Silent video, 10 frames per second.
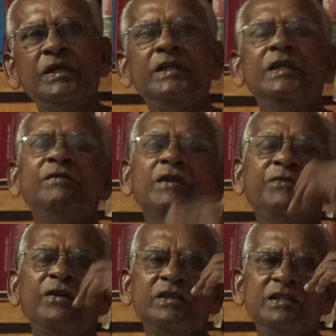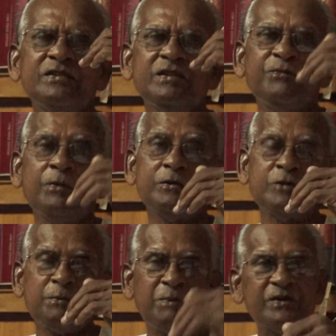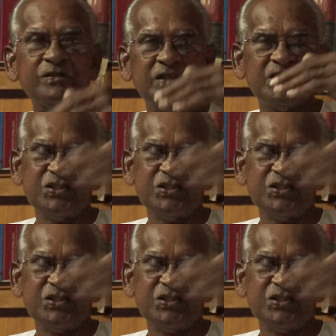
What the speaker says: Even if all this, if we surpass that